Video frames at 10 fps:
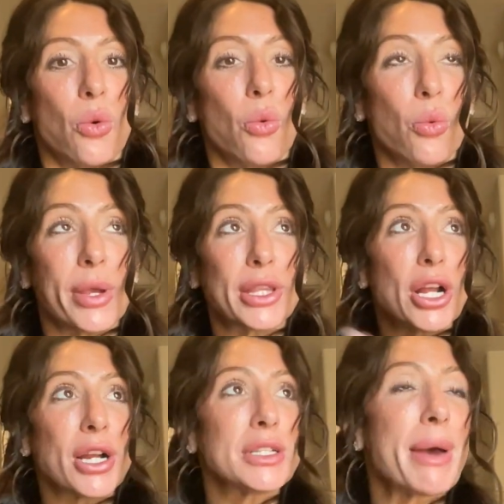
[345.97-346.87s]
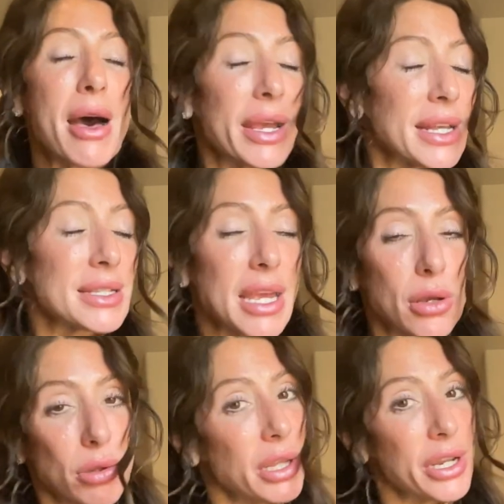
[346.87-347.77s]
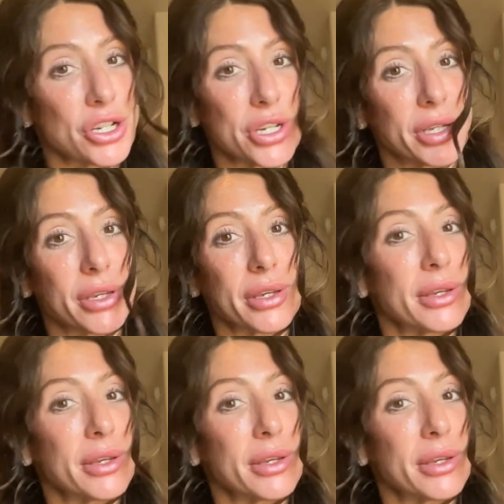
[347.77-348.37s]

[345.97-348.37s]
we learned about anticholinergic